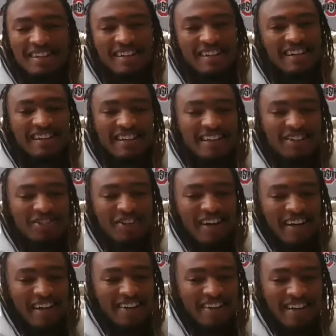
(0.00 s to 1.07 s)
I love the
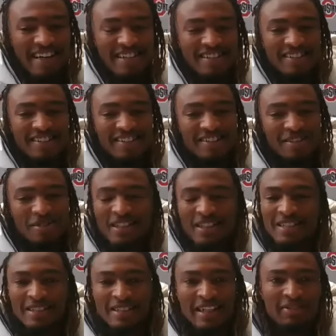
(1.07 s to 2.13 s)
wideout. That's it's
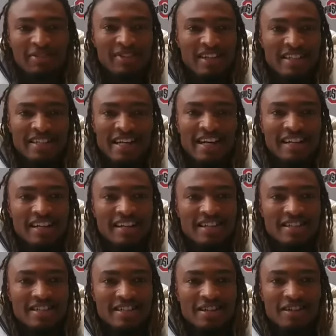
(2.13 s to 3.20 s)
definitely a challenge,
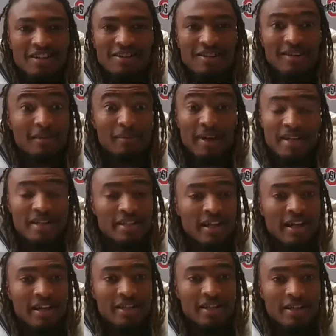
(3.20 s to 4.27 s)
a big
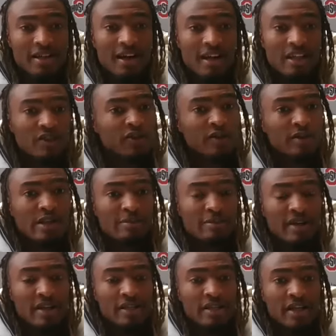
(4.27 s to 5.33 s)
stage in college football, a
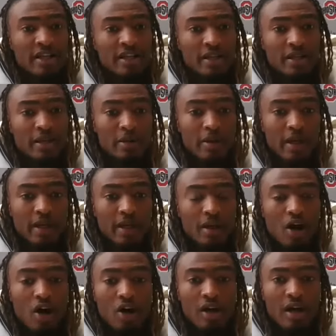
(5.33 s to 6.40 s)
big stage in
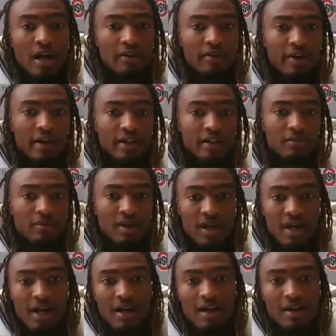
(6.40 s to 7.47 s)
our life as a
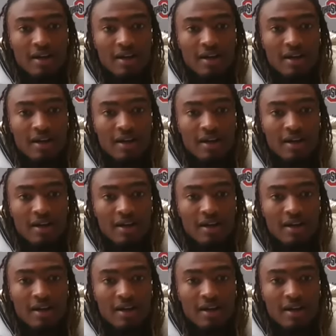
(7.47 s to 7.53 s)
Buckeye.